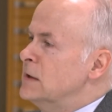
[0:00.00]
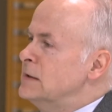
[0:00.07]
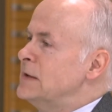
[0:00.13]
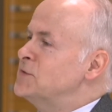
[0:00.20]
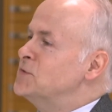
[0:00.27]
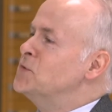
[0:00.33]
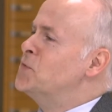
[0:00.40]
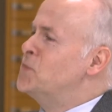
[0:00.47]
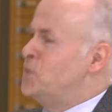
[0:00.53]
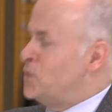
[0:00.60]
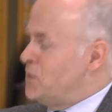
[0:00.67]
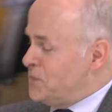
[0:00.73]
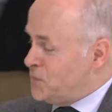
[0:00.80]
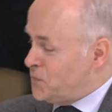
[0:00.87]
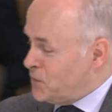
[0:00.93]
and that's the
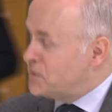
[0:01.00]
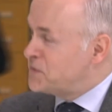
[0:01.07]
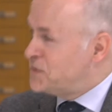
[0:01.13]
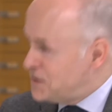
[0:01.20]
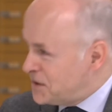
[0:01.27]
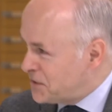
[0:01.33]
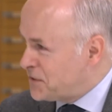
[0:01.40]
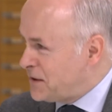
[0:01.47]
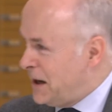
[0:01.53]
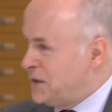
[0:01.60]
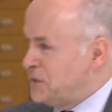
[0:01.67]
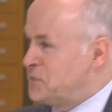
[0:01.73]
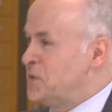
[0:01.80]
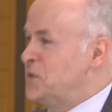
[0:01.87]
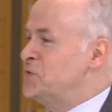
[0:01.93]
40th
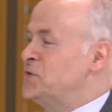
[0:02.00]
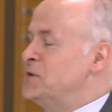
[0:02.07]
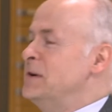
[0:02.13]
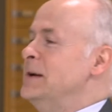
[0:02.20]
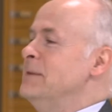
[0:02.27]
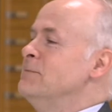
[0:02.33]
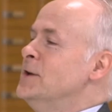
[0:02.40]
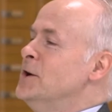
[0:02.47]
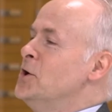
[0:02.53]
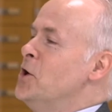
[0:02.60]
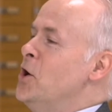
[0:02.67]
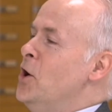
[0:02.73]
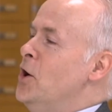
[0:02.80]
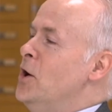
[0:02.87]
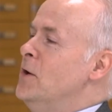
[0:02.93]
anniversary
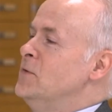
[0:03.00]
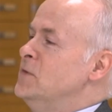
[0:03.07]
of